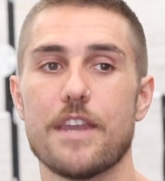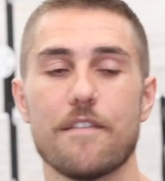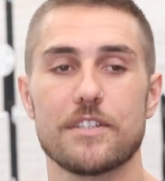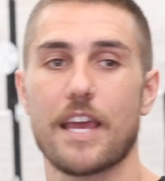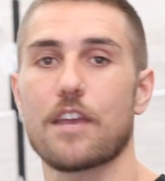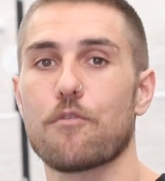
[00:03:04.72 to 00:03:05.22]

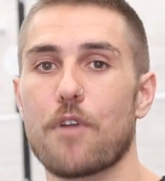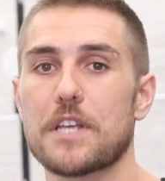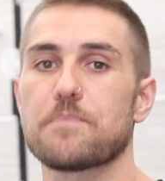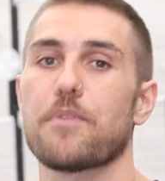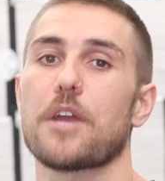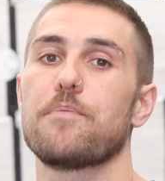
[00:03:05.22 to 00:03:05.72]
never take a
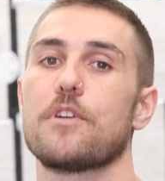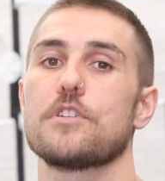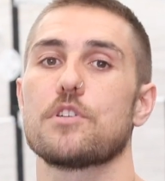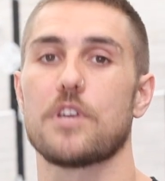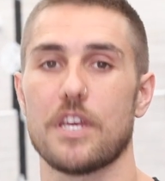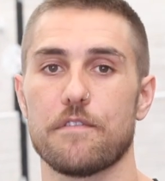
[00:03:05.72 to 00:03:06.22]
rest break
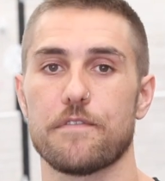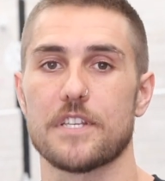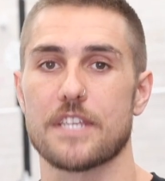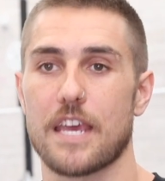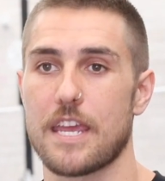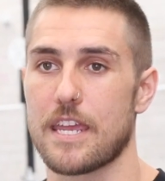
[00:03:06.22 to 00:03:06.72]
because you hit
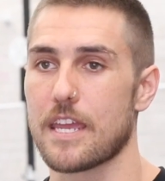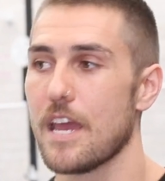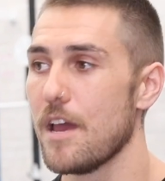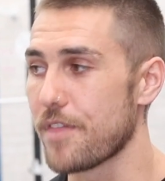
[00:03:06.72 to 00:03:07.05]
fatigue.